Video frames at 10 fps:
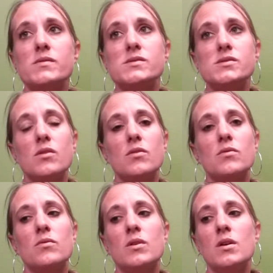
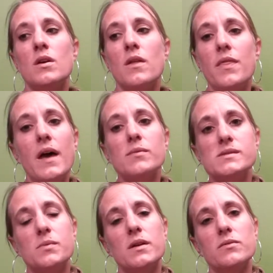So that
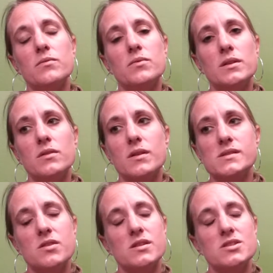was one really great
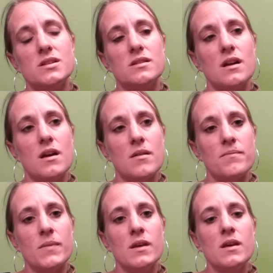strategy.
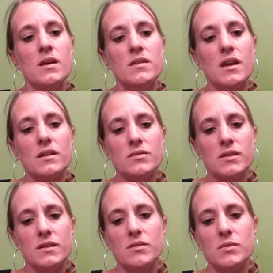The other
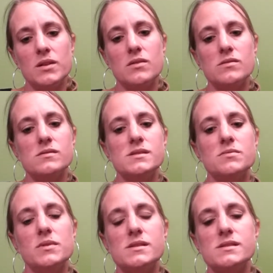thing that we used
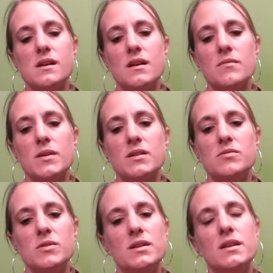was a
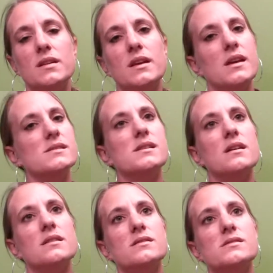community
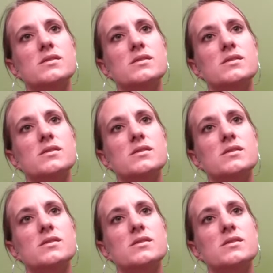liaison.